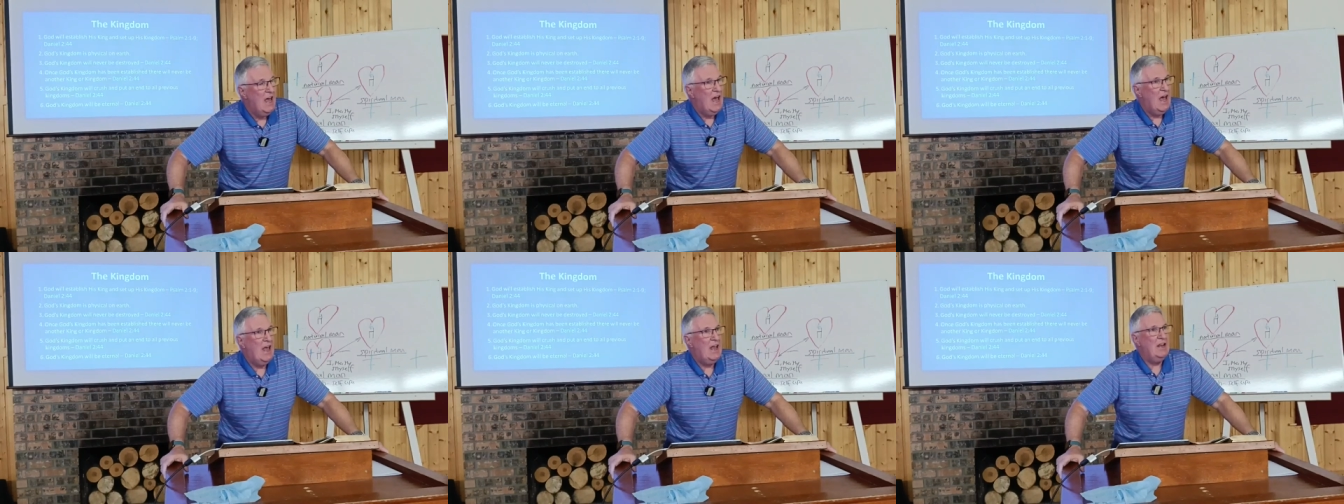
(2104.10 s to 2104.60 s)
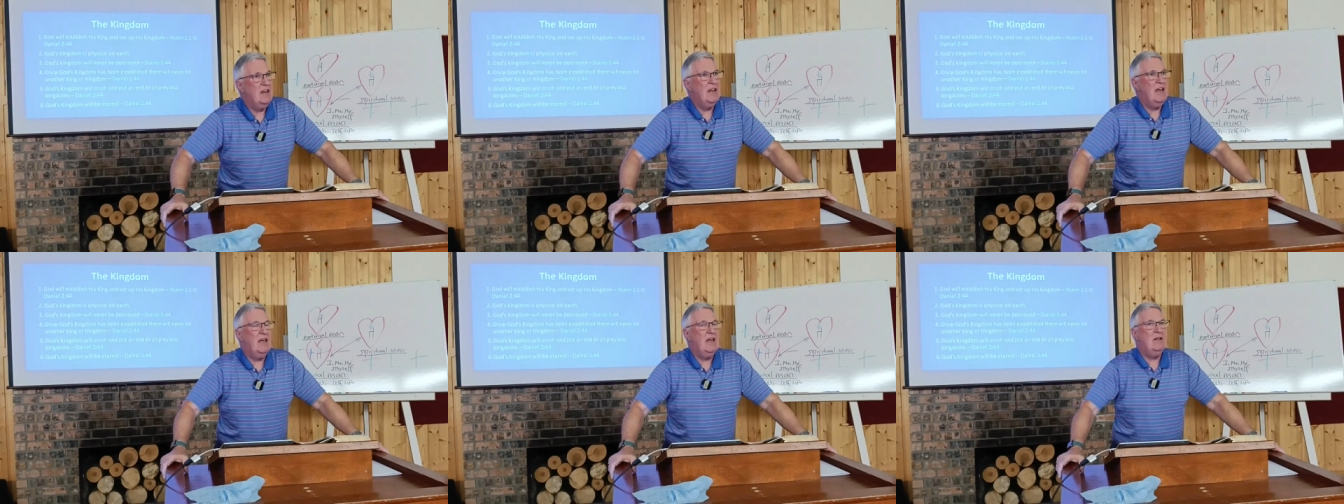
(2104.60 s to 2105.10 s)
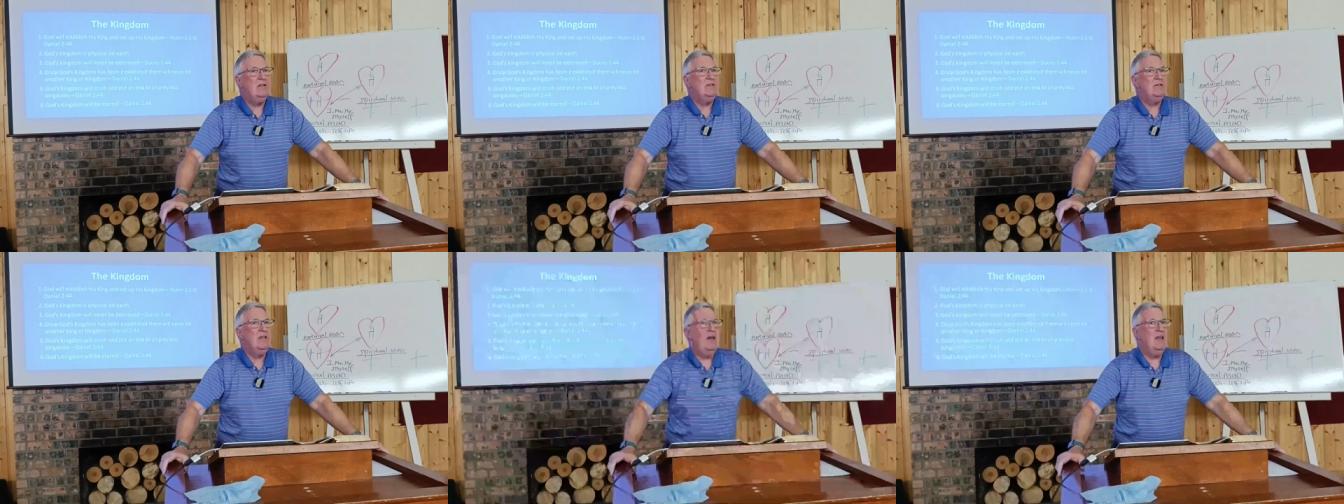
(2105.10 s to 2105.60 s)
and uh,
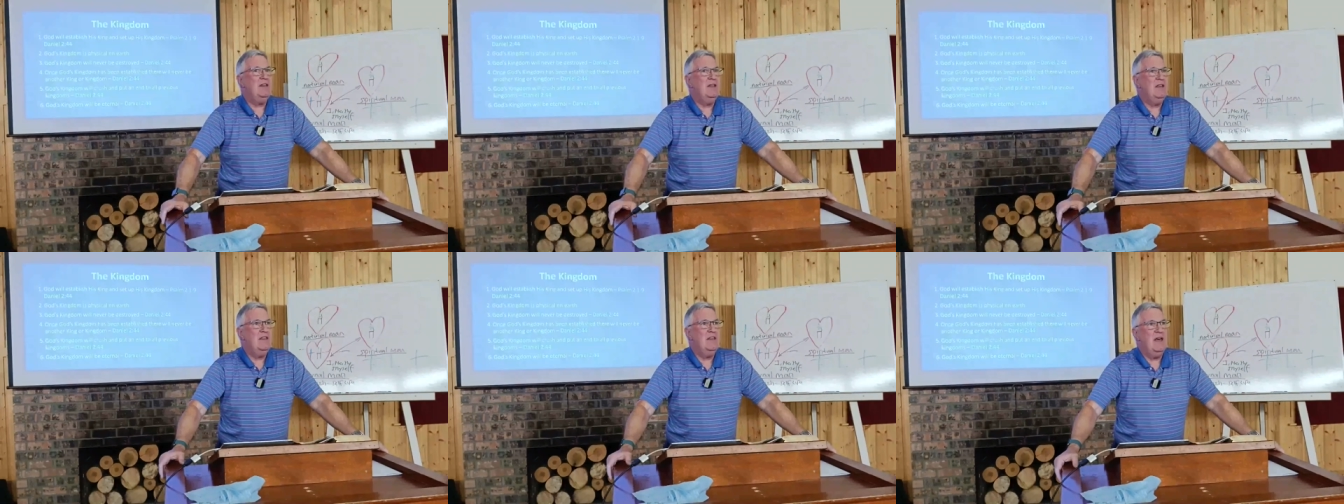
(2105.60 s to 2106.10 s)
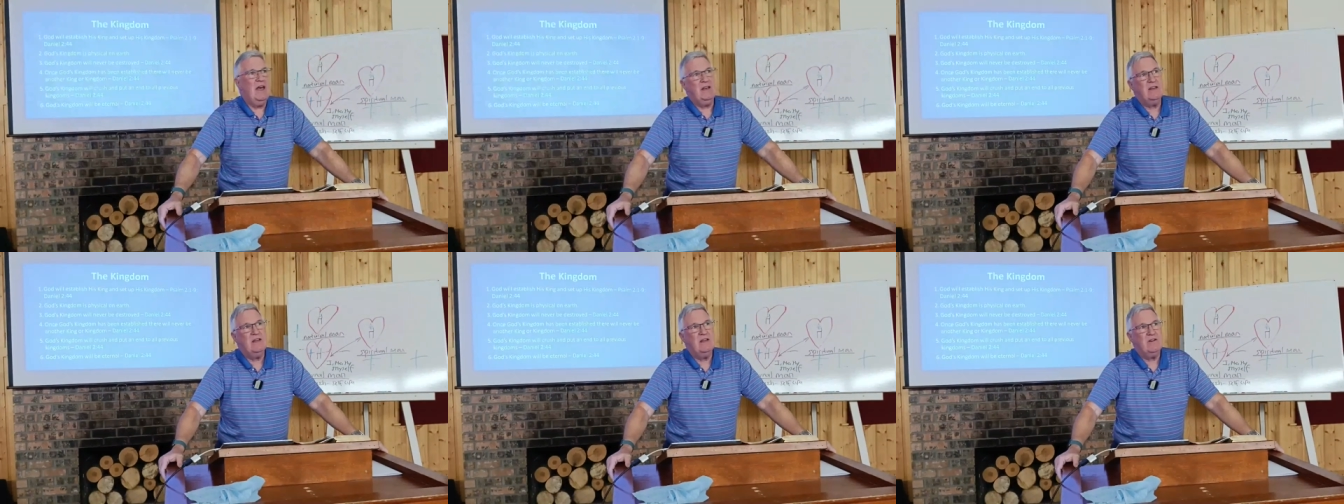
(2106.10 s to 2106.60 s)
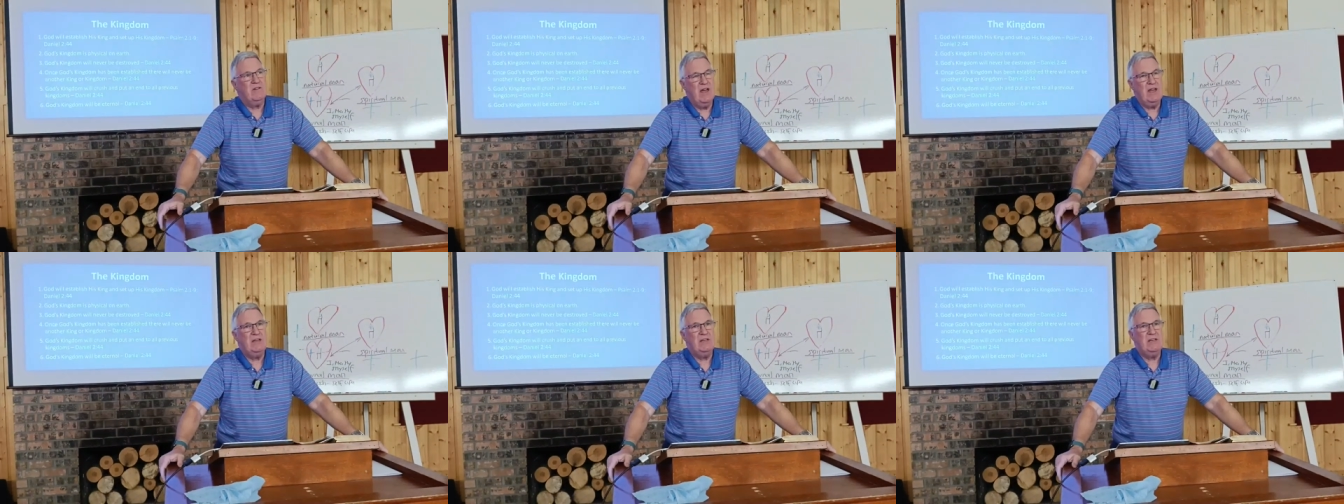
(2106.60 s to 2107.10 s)
said that
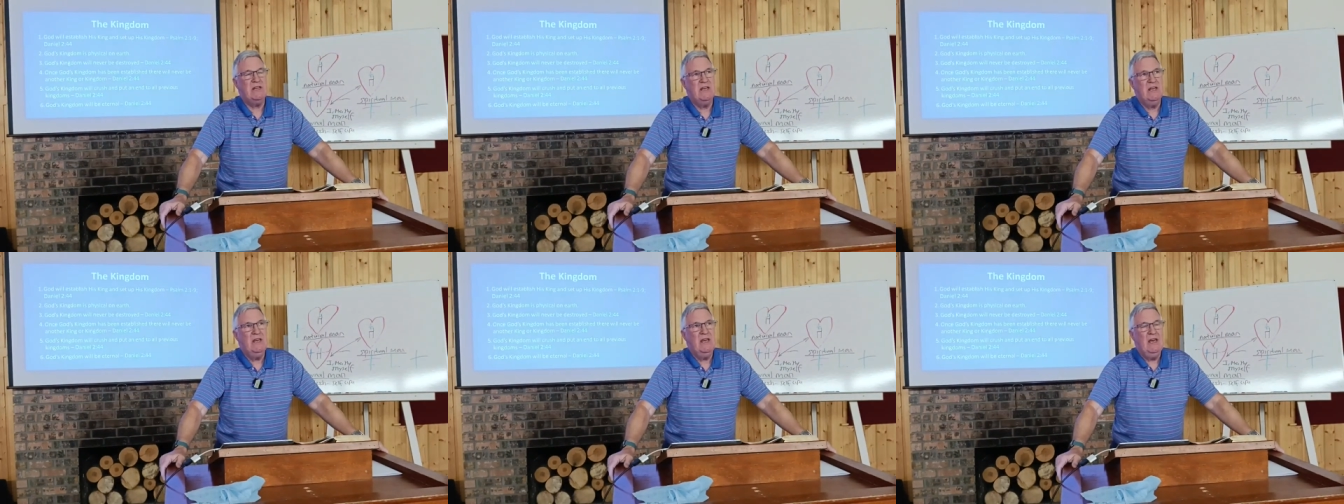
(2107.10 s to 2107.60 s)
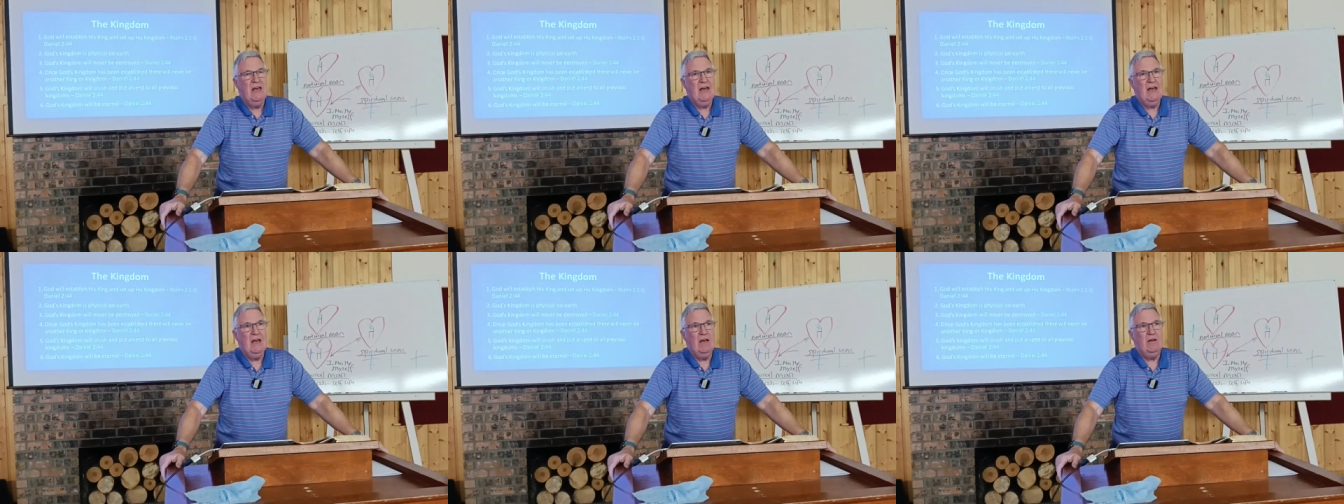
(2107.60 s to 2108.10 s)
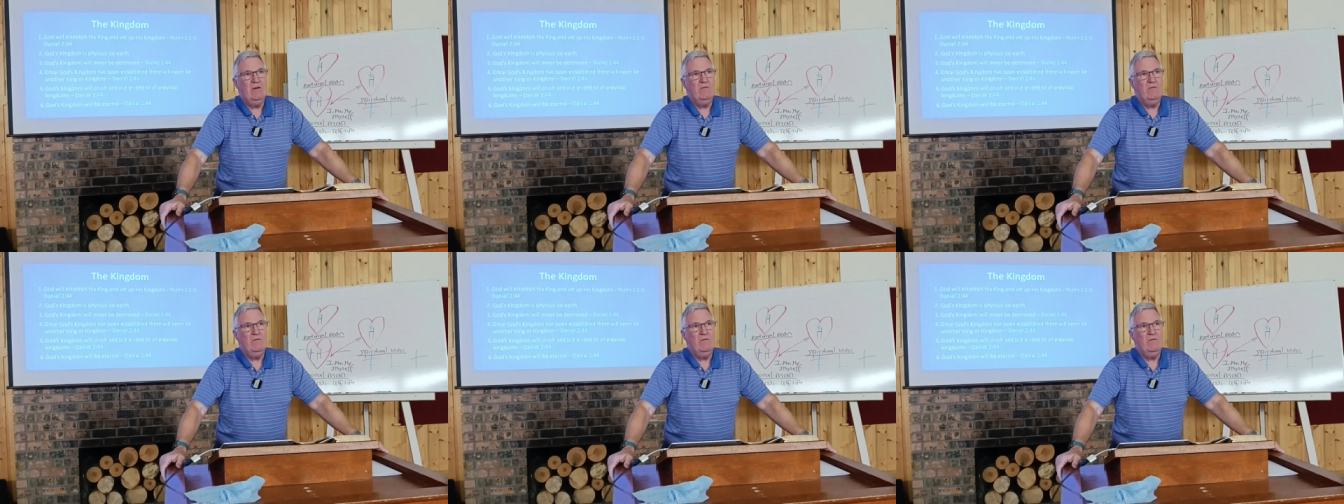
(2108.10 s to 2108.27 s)
Christ uh,